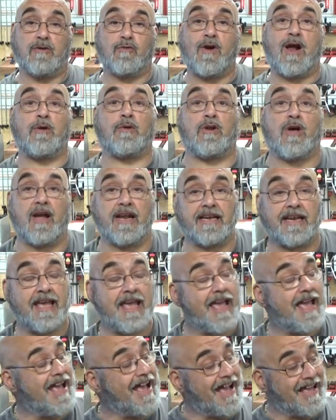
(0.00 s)
grout line.
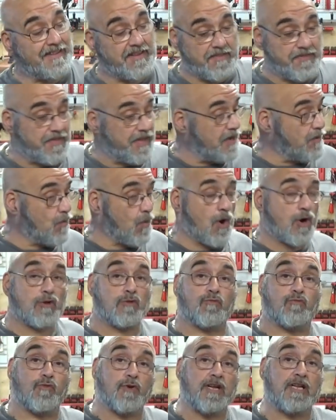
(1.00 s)
And the thing worked
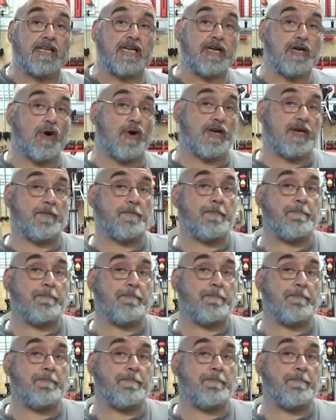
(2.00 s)
really good.